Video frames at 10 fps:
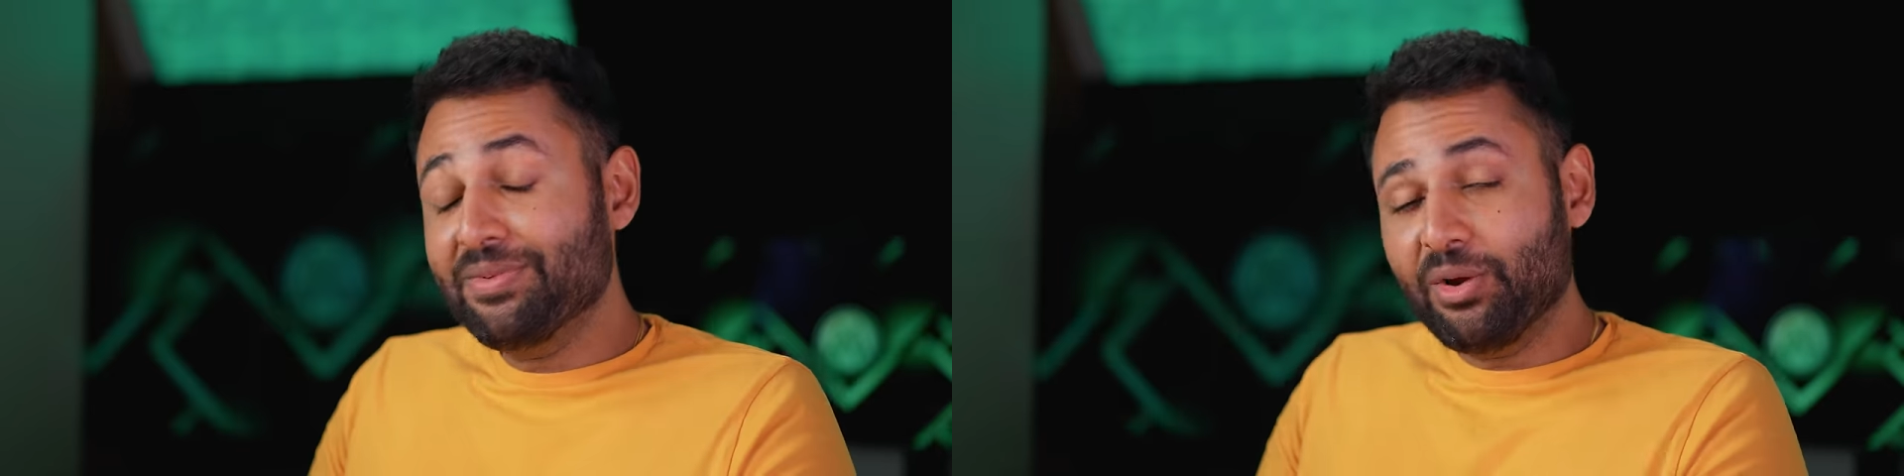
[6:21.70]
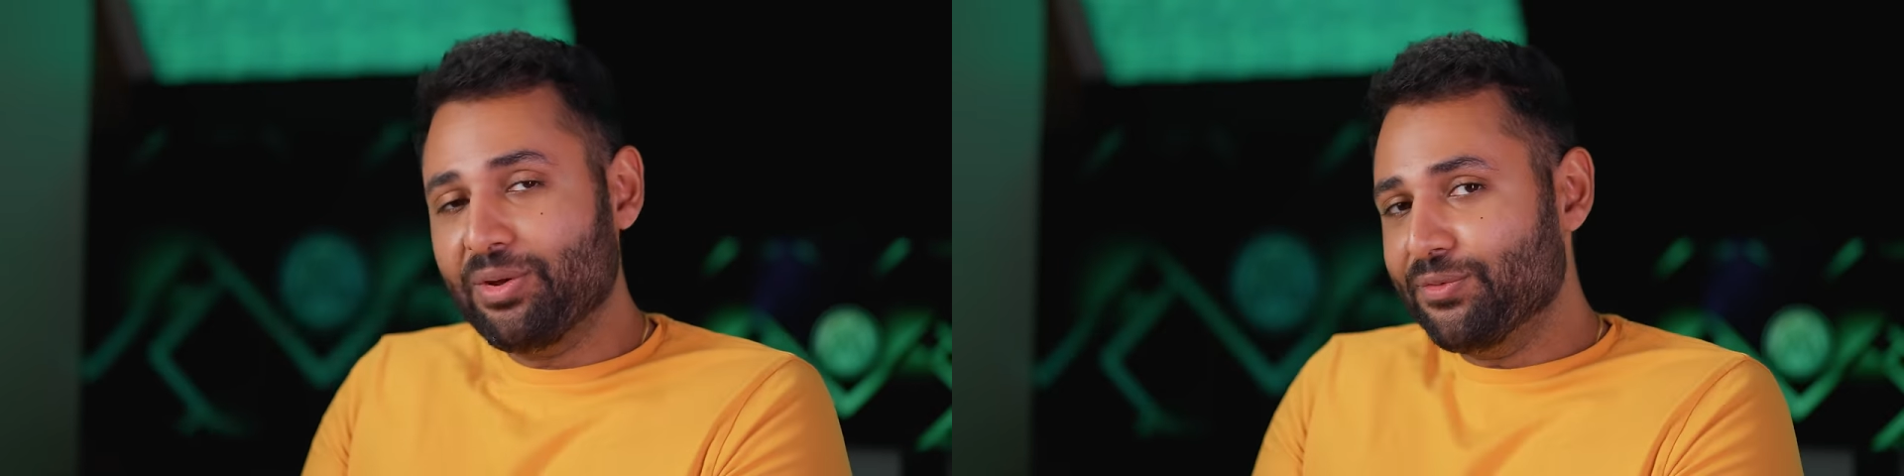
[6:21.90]

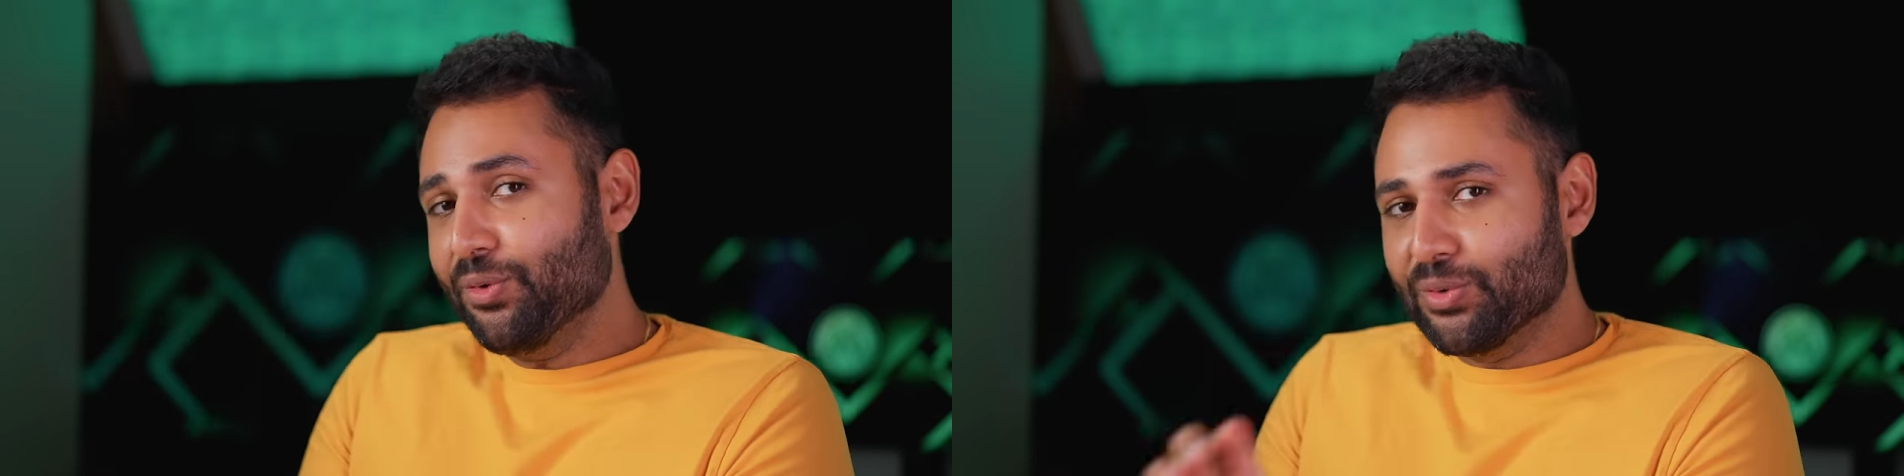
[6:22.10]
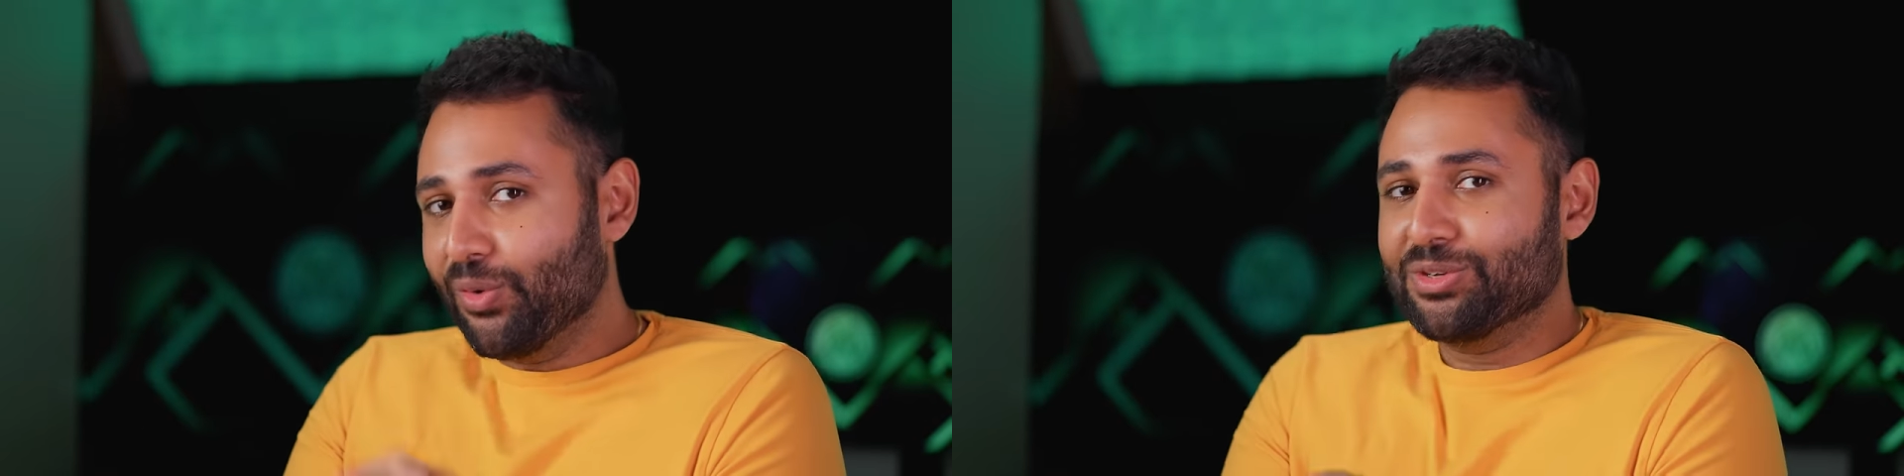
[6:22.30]
Now, if you're
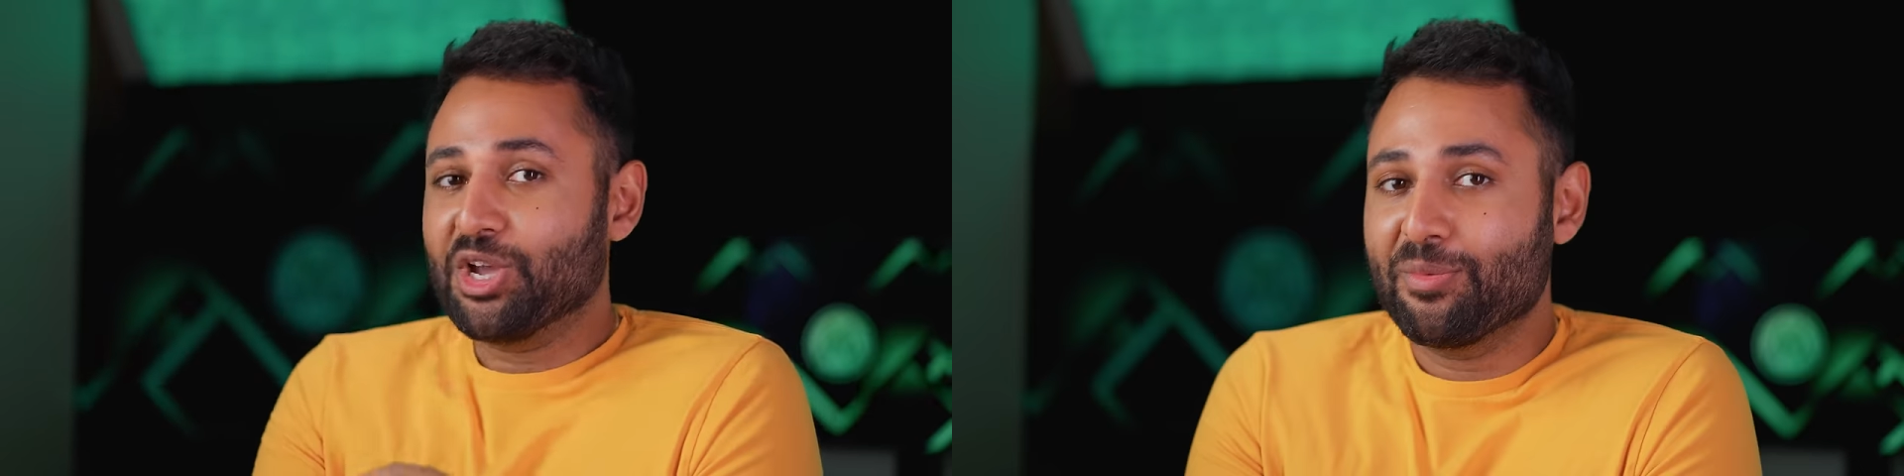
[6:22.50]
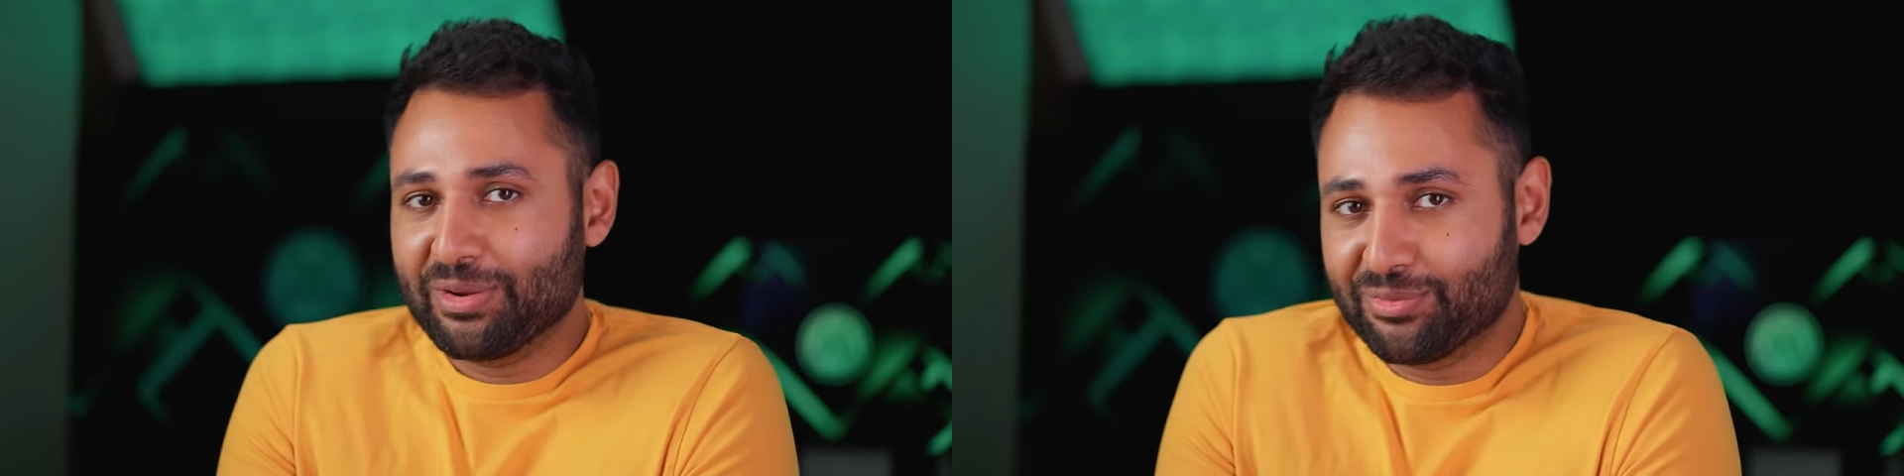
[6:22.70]
not
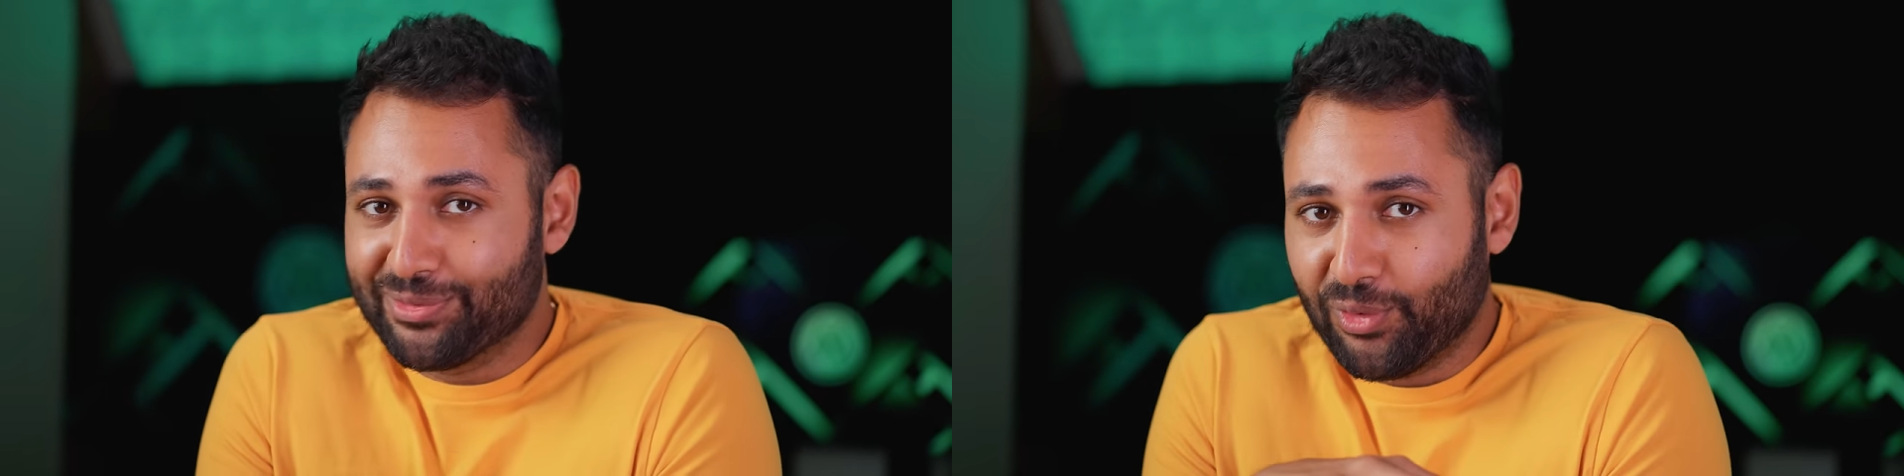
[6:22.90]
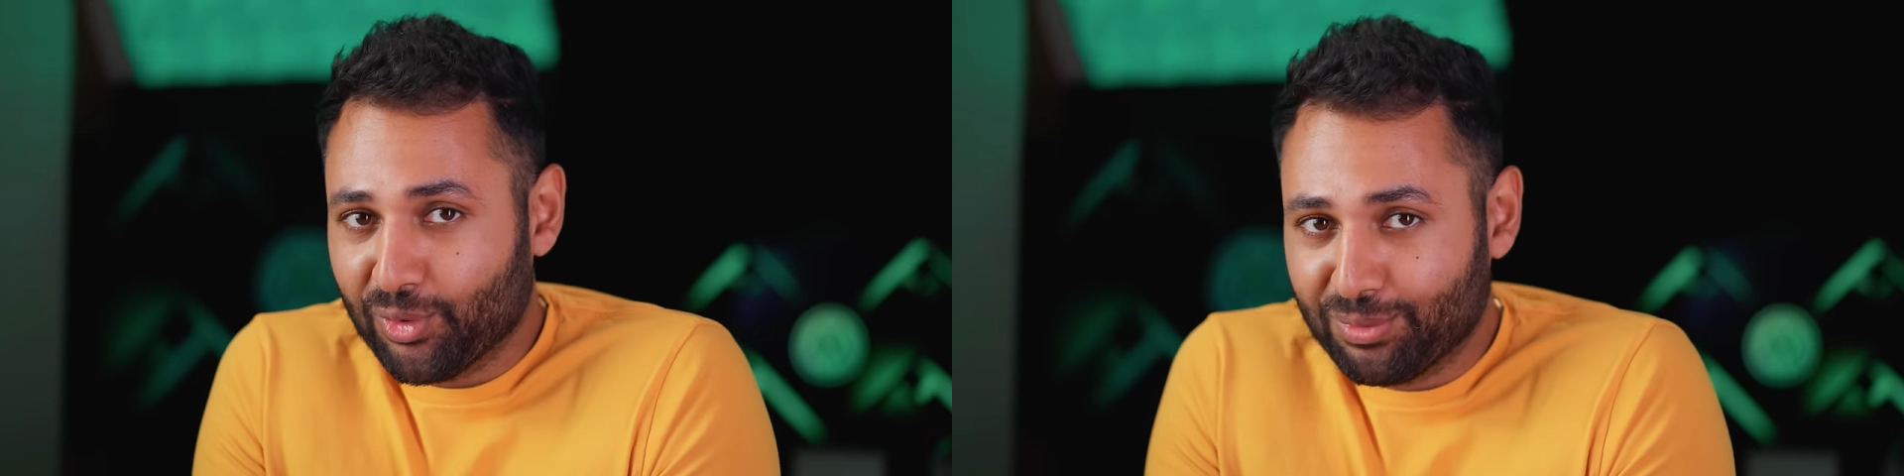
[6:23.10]
coming from a
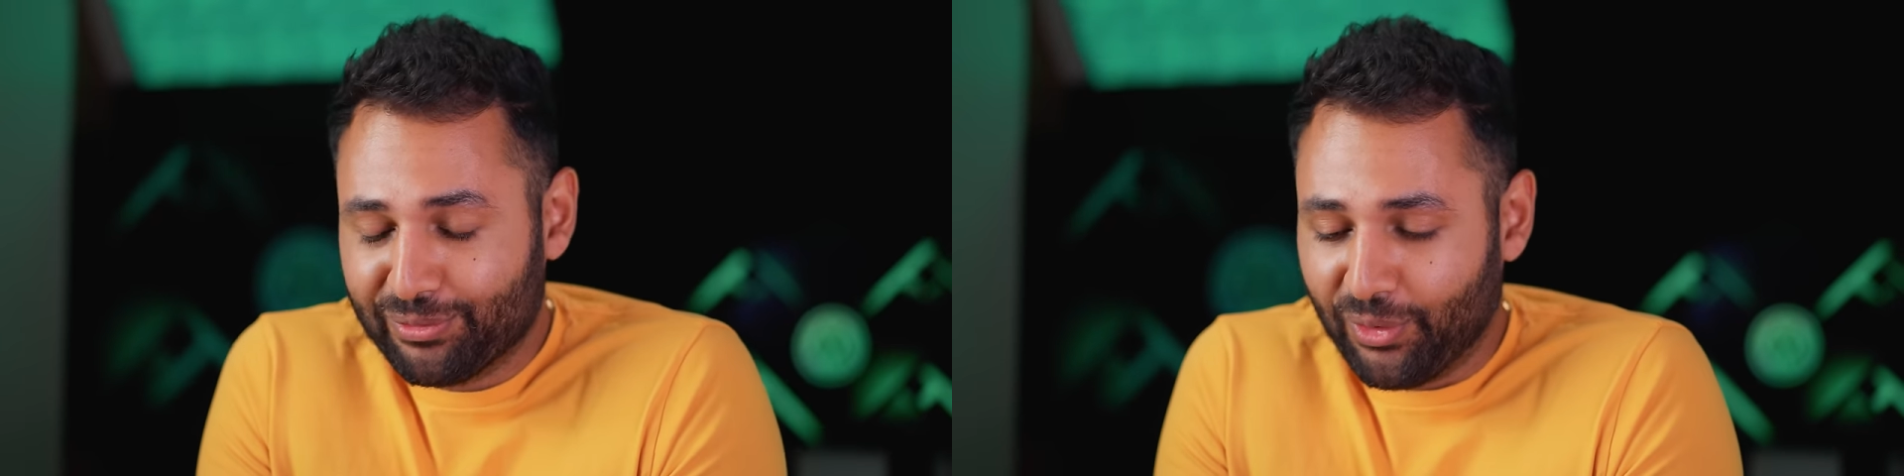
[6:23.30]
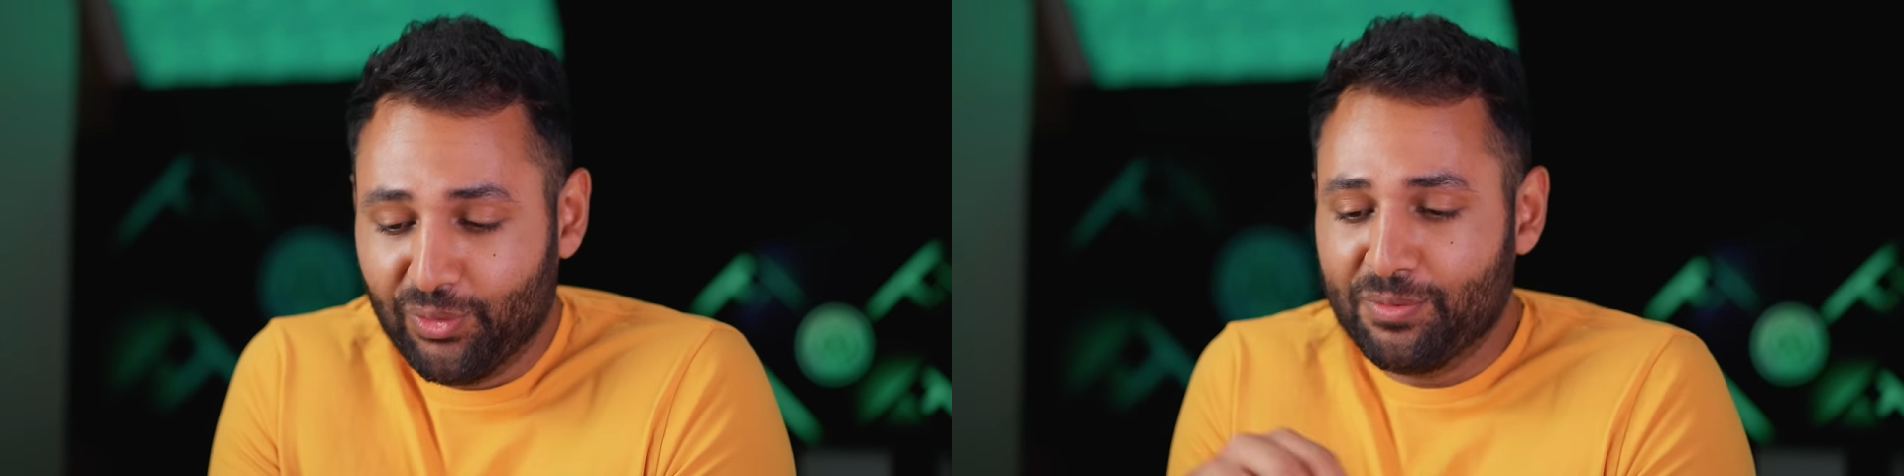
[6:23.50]
foldable
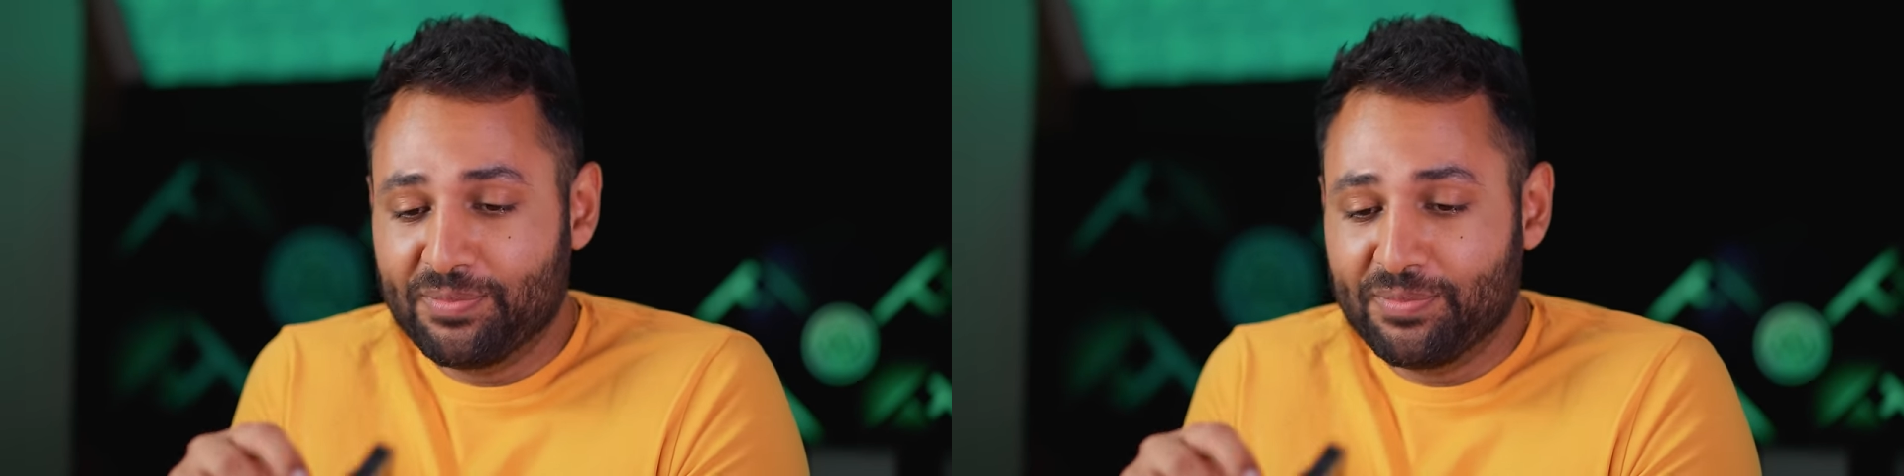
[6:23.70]
phone,